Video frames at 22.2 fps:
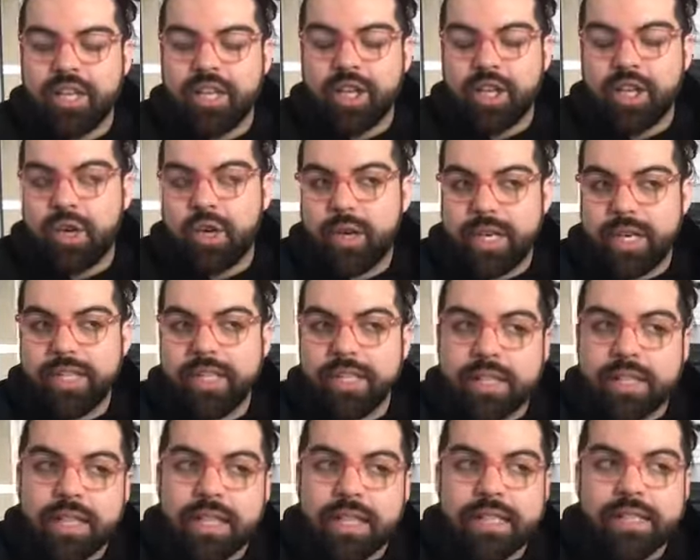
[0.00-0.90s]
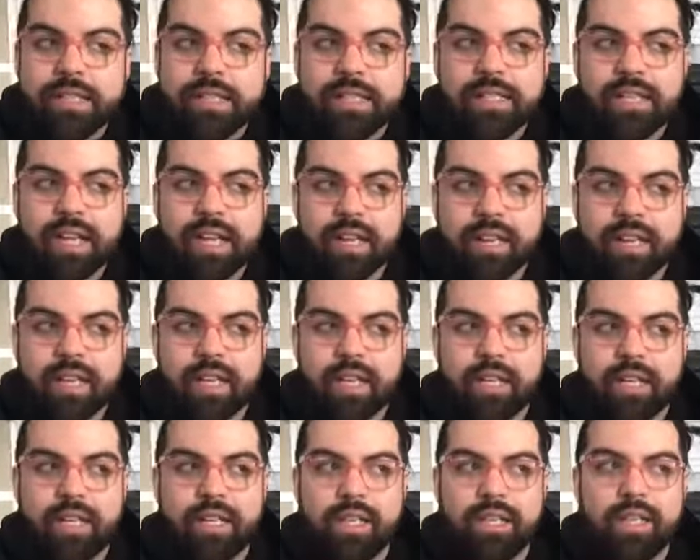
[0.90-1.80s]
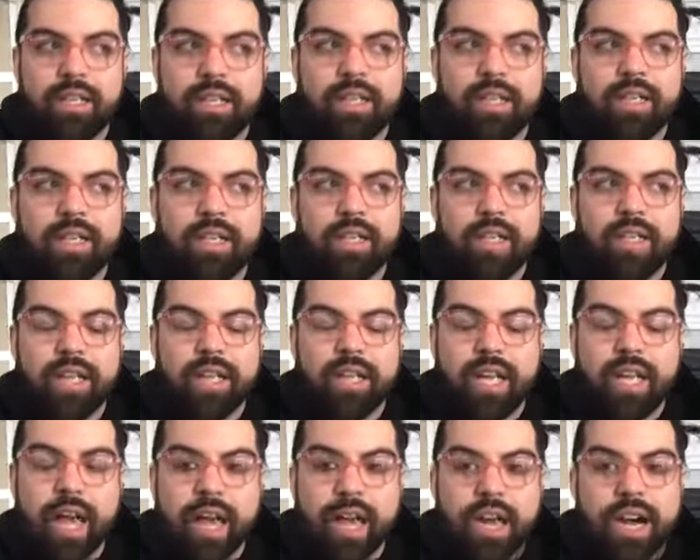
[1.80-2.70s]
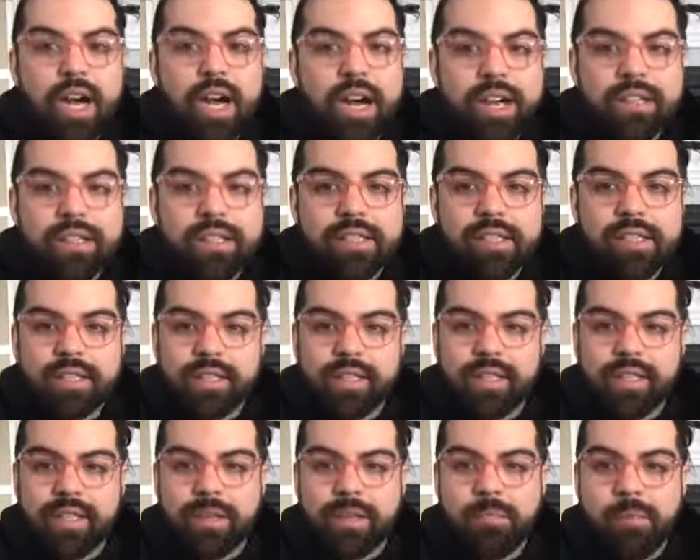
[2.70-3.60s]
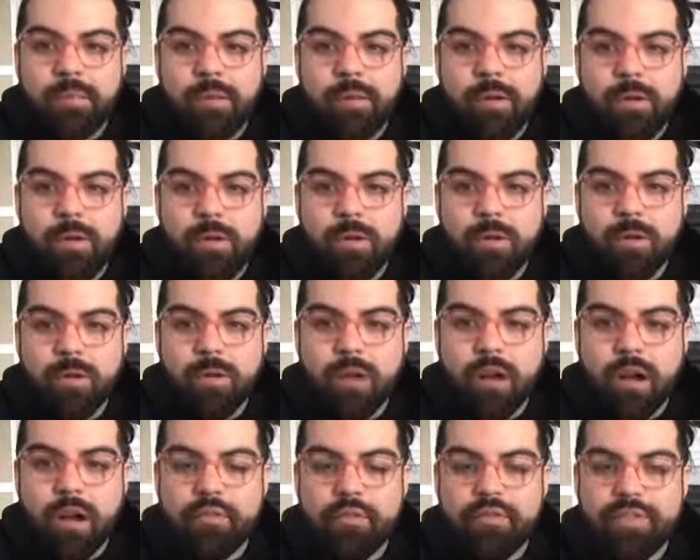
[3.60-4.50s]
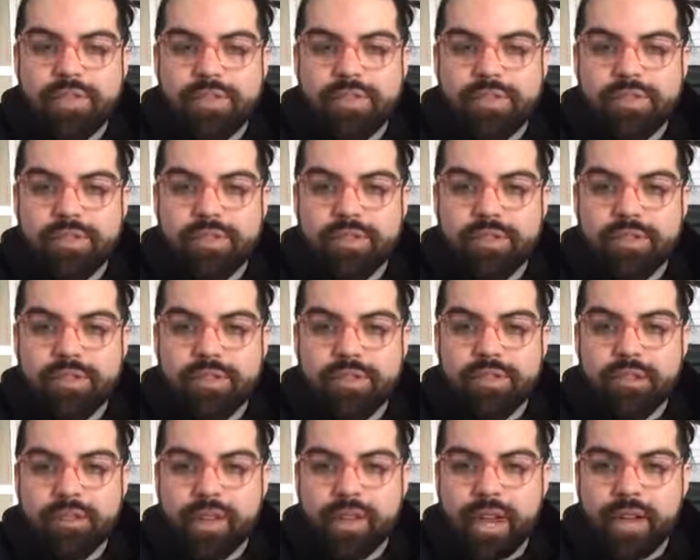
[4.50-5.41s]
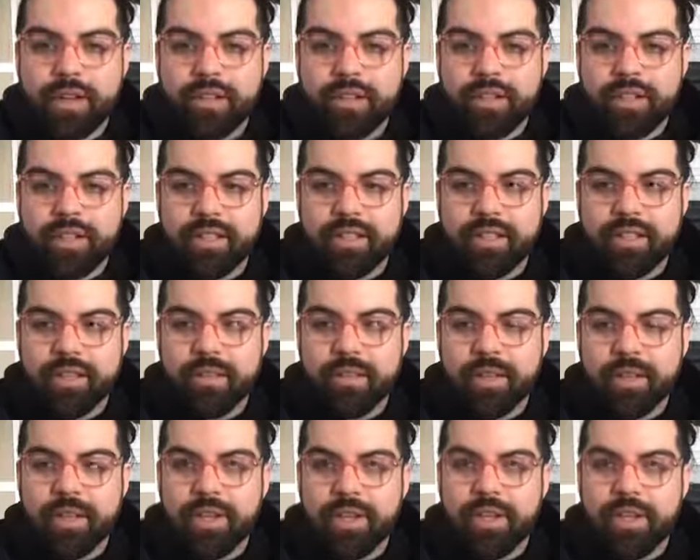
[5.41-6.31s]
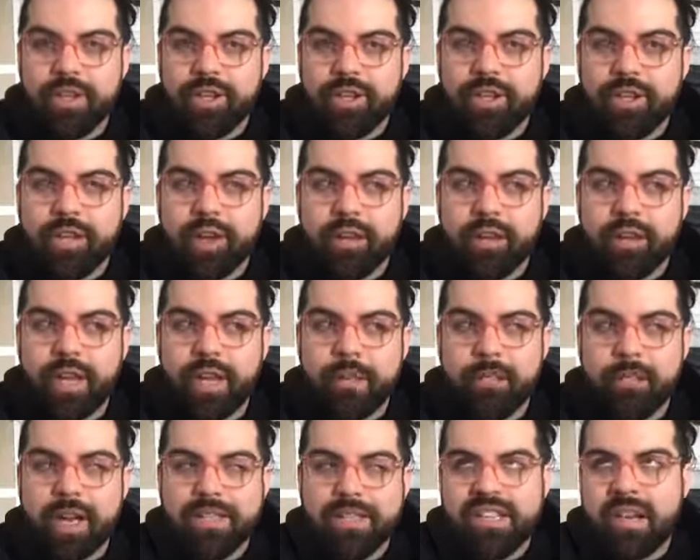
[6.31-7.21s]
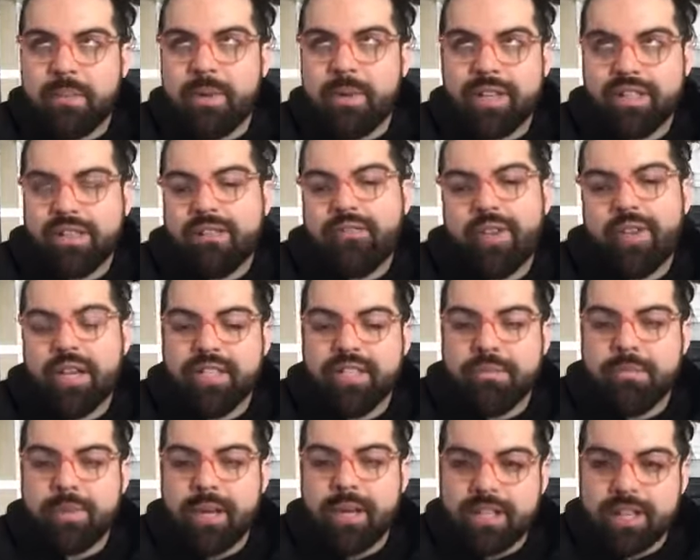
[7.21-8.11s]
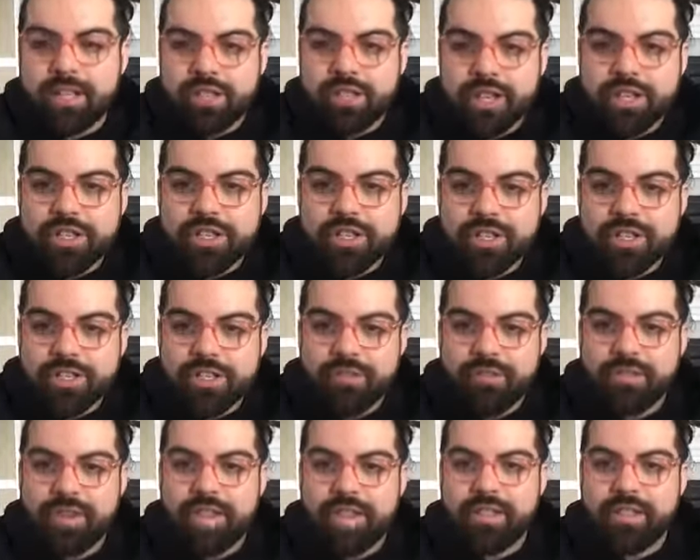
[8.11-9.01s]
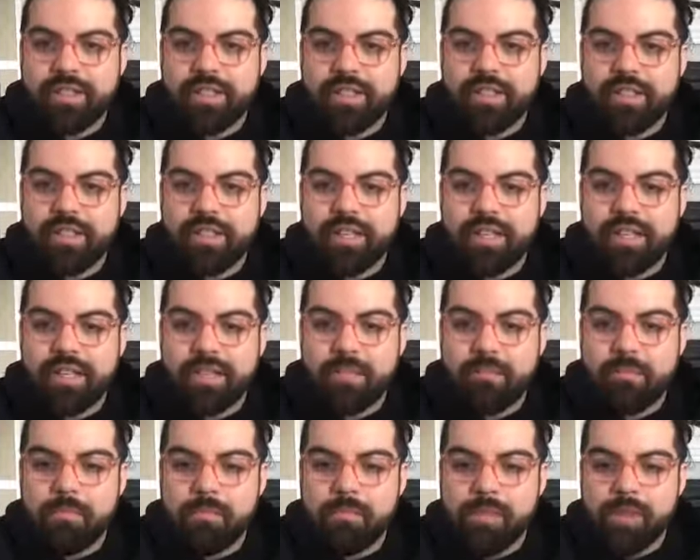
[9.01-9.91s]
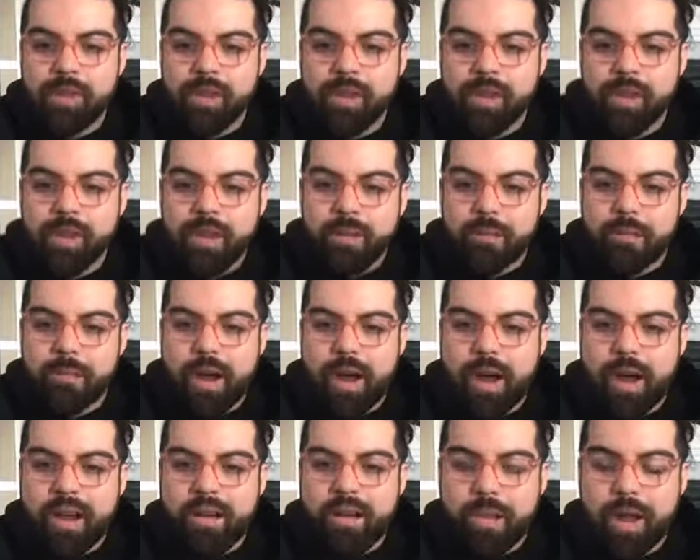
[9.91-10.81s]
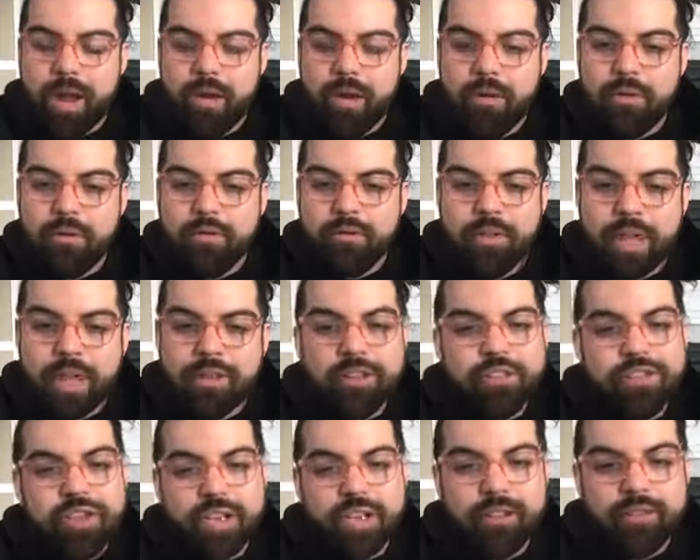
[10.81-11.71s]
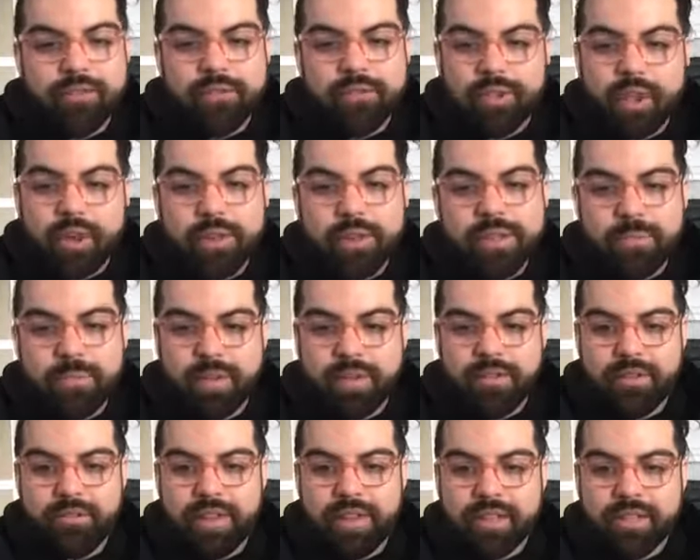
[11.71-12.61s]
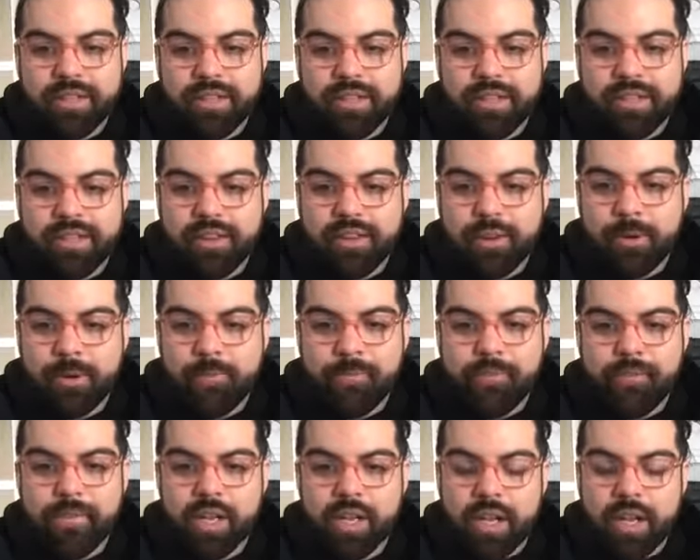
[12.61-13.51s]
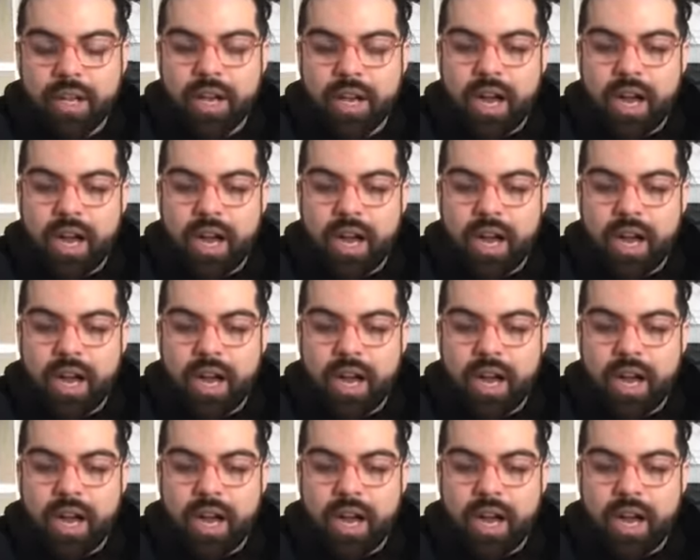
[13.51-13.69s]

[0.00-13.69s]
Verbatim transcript: in the craziness and the chaos um, of this new reality. You know, like my stomach's affected, my digestion's affected, um, my my whole energetic flow has been affected. So,